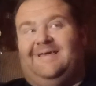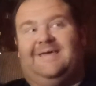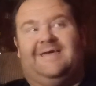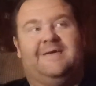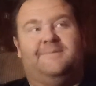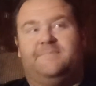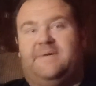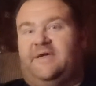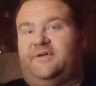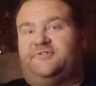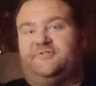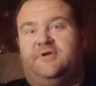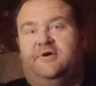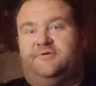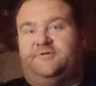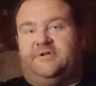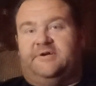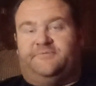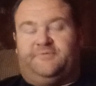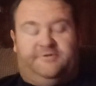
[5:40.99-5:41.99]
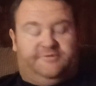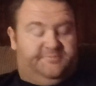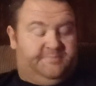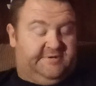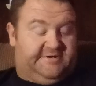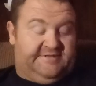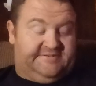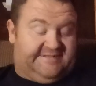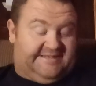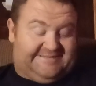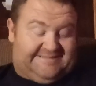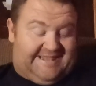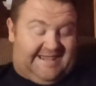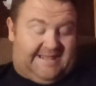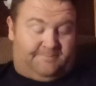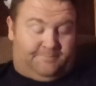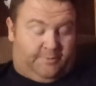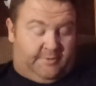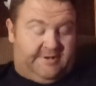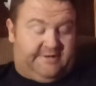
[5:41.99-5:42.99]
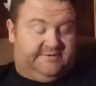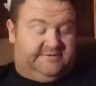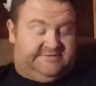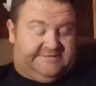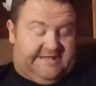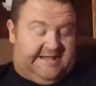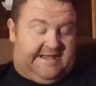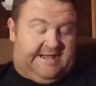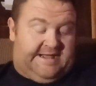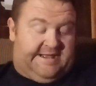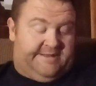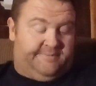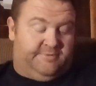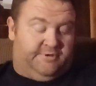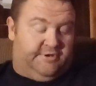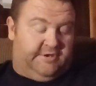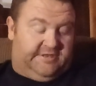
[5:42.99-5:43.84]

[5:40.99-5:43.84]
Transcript: It makes no difference because at that point in time,